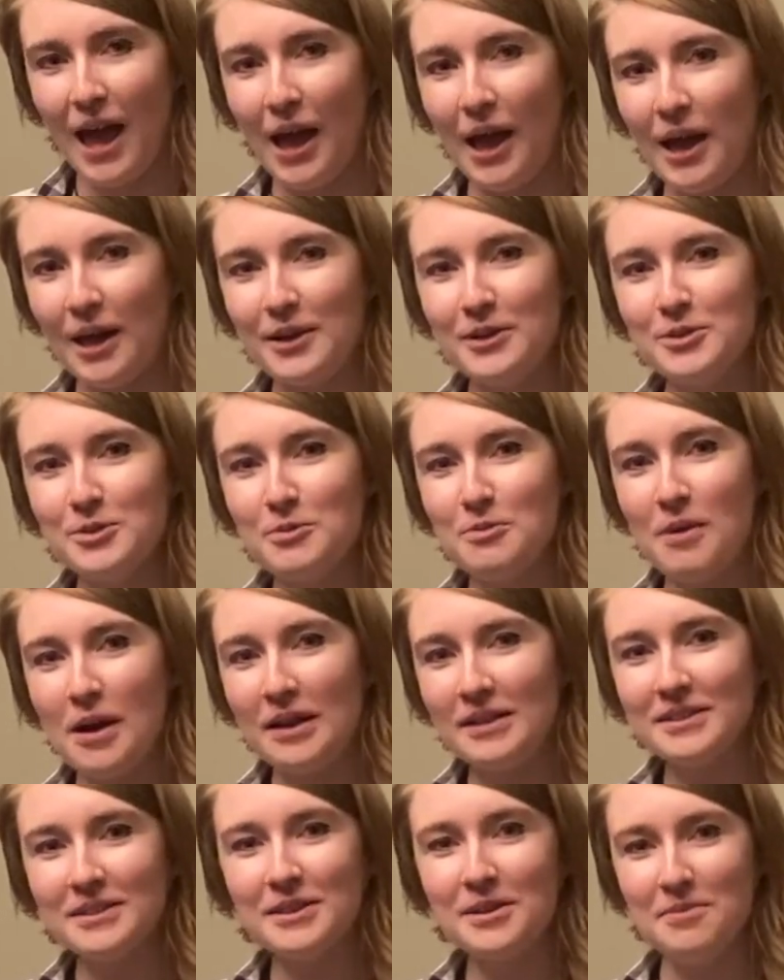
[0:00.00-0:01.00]
And
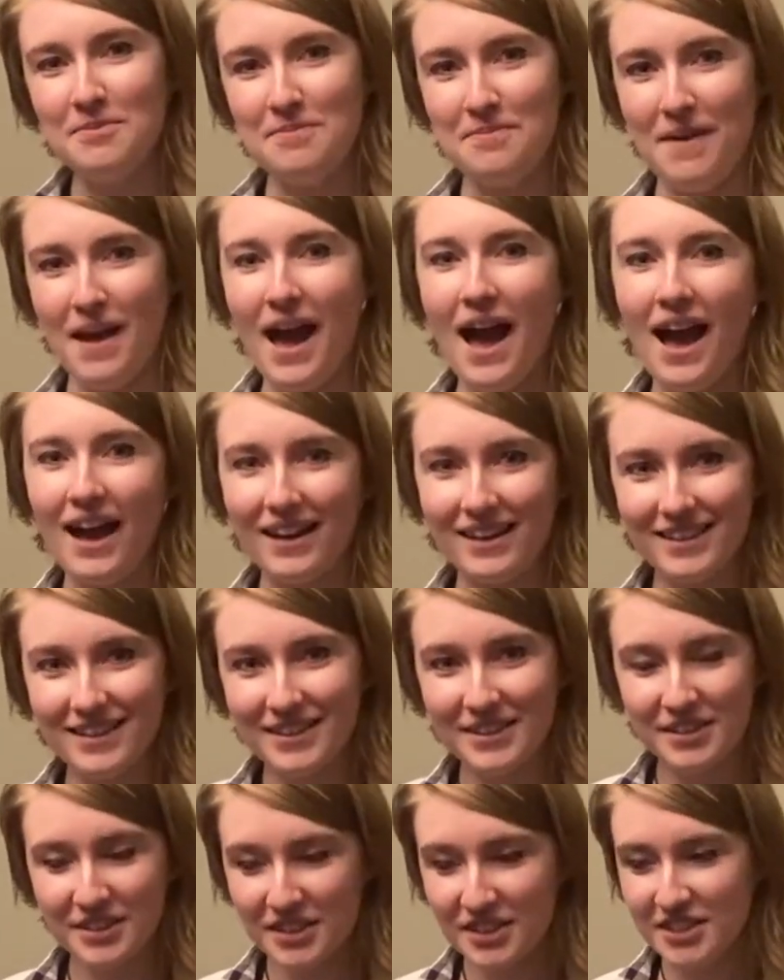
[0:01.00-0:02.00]
welcome back.
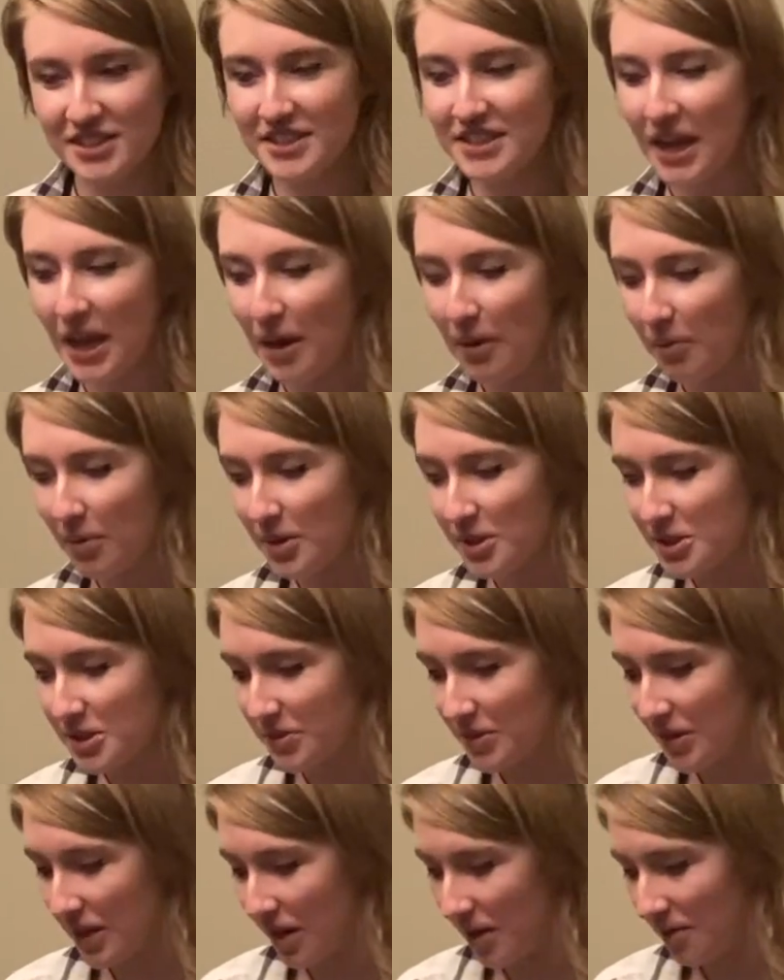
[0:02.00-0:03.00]
Today we're
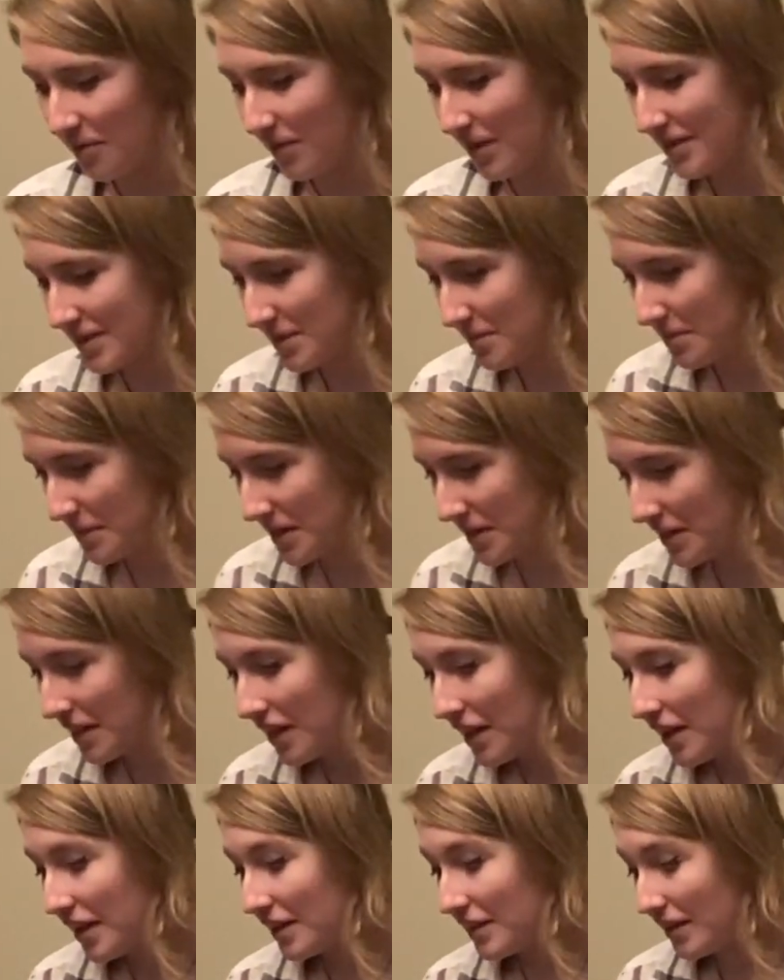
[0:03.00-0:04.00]
doing our recipe
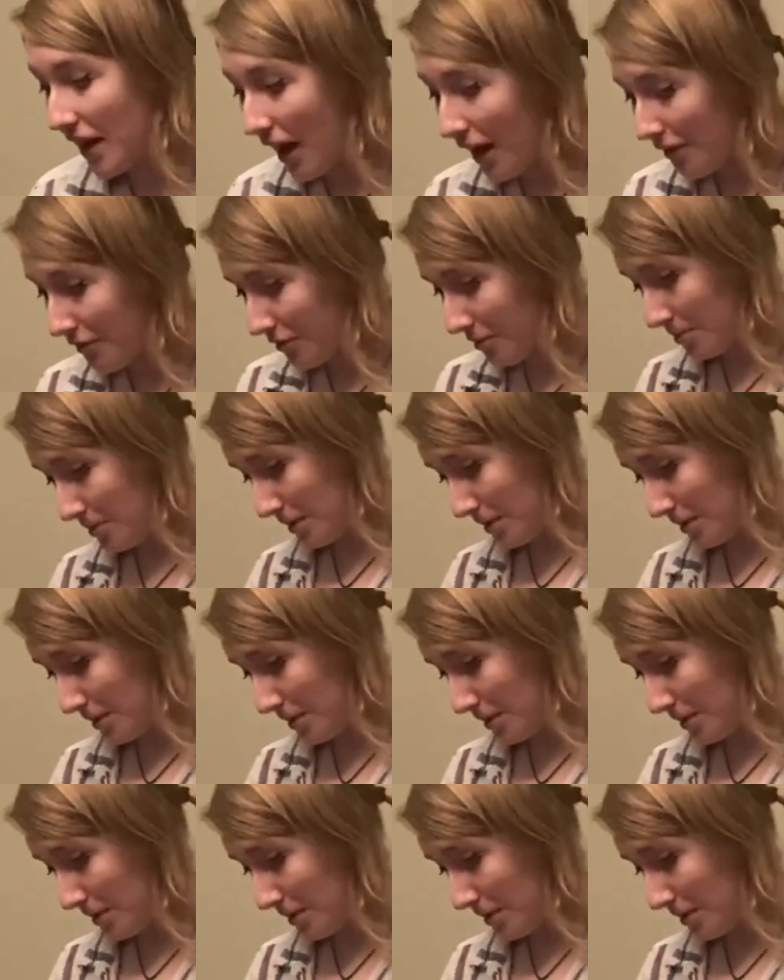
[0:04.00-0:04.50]
not from